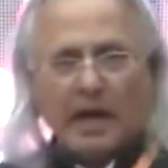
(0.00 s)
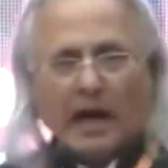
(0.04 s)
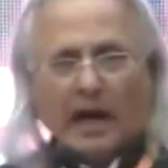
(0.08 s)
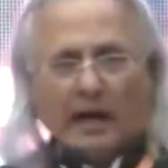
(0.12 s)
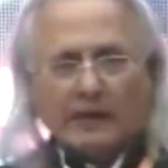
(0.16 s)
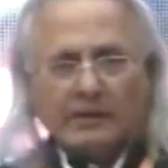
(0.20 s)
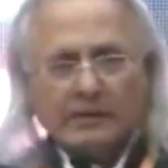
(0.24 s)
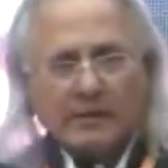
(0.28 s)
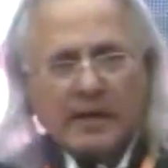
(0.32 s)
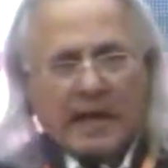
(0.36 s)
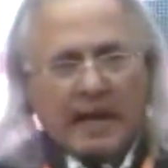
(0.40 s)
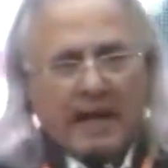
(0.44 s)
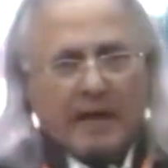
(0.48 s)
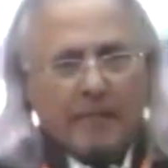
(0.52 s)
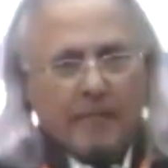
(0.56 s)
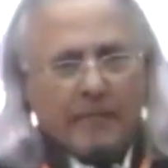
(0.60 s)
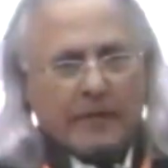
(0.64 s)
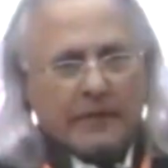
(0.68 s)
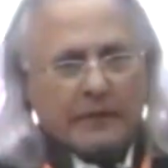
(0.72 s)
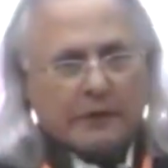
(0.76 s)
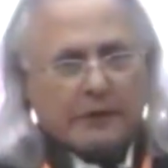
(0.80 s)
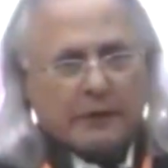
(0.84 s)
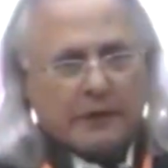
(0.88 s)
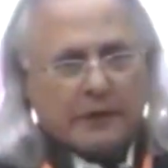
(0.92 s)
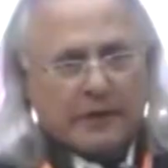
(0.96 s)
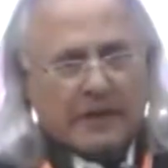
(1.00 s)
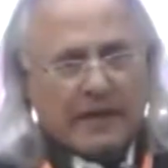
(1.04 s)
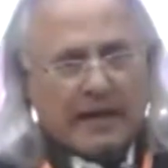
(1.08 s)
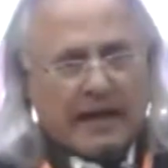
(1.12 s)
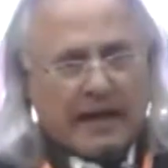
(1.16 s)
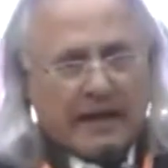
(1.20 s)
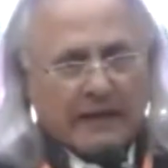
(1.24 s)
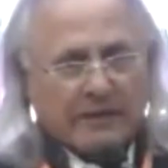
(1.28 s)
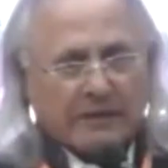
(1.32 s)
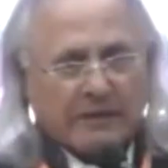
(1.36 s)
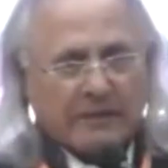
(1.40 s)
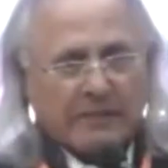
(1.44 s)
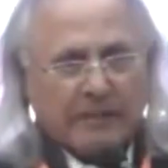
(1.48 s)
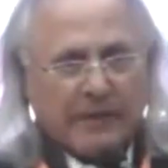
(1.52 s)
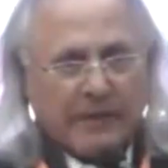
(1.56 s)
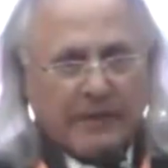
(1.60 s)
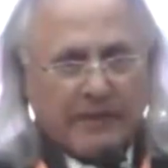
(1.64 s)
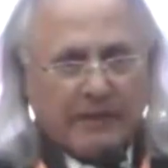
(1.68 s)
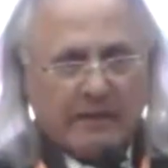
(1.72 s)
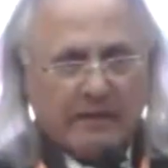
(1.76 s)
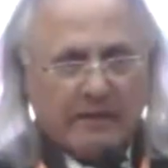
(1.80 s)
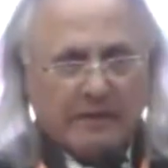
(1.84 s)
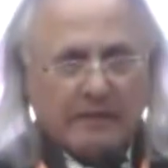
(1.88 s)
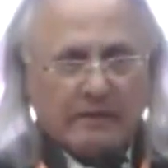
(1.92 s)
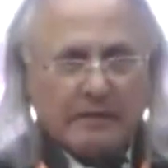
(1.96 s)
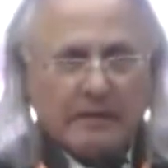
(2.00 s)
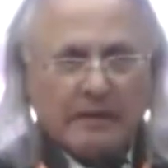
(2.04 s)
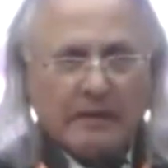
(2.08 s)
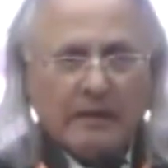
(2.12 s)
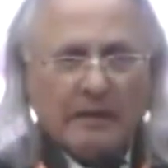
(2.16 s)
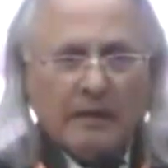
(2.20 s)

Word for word: Assam is for the Assamese,